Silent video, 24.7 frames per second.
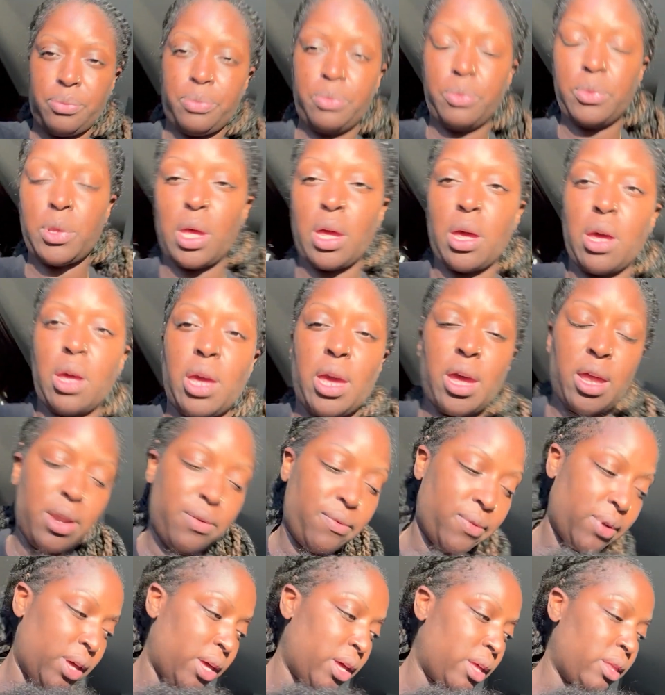Like I can't
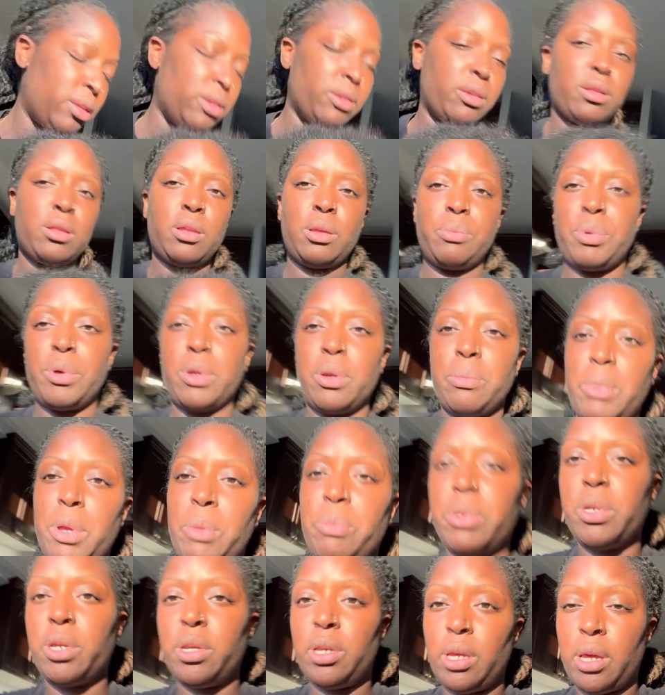even get this clip out of my
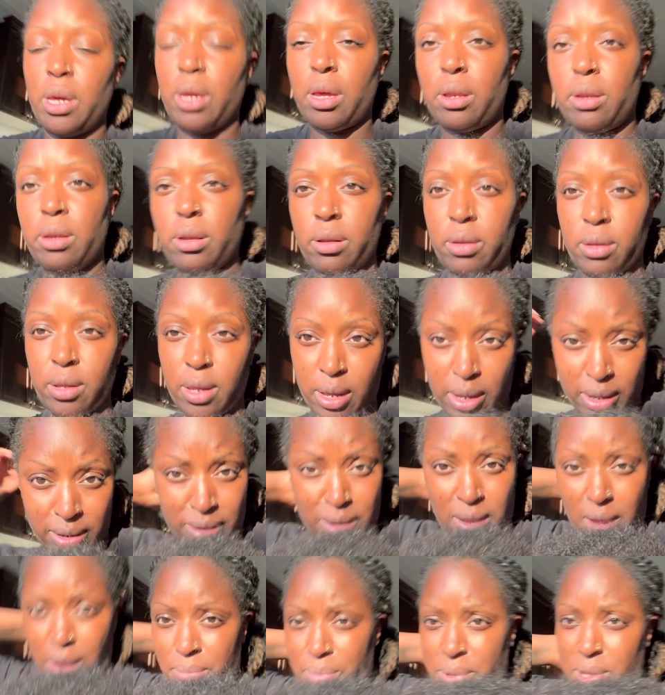bloody head. Like it's
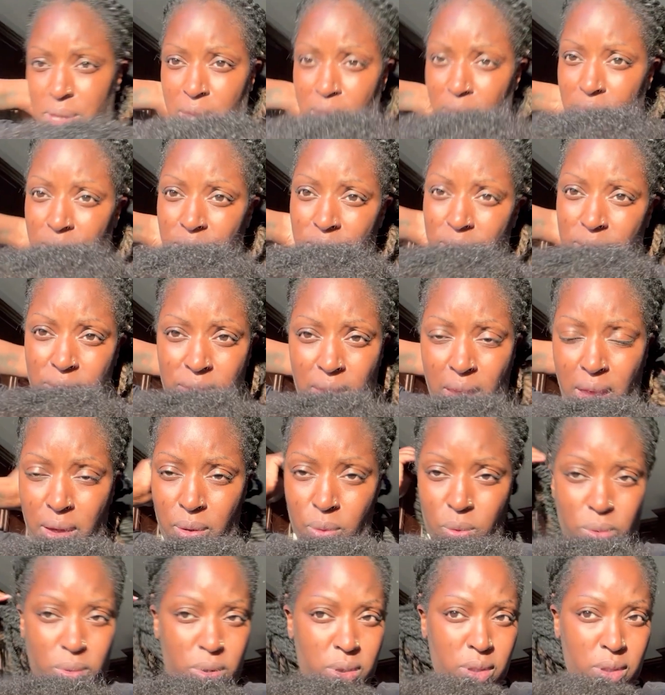time to get this out.